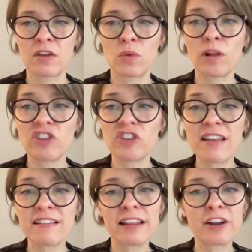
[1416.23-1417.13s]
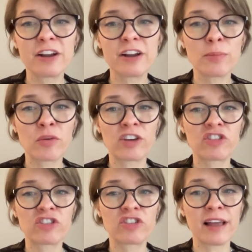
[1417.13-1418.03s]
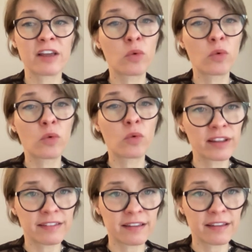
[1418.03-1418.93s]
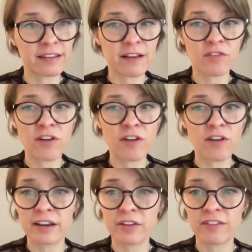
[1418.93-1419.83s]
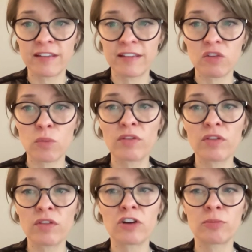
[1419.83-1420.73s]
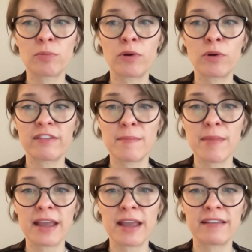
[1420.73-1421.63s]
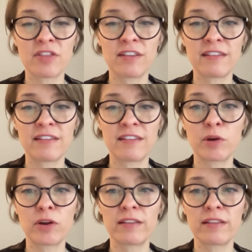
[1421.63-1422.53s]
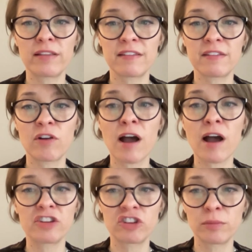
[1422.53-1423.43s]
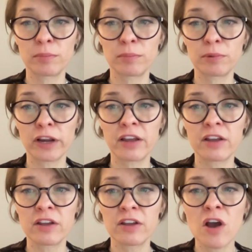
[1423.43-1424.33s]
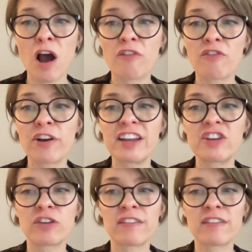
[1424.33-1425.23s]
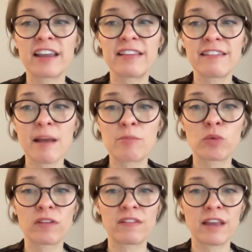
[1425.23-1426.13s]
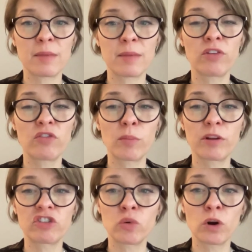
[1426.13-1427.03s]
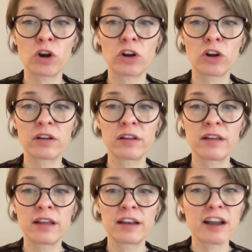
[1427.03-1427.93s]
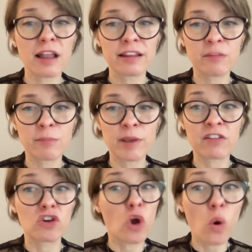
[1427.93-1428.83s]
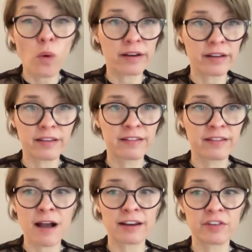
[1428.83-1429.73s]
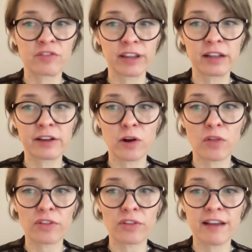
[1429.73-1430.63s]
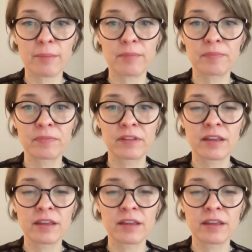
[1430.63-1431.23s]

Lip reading: While Chen is clear about the racializing equivalencies of cognitive states, one of the larger points they make is that these experiences of cognition blurring offer an interesting conceptual standpoint from which to work, not least because no one is cognitively clear all the time.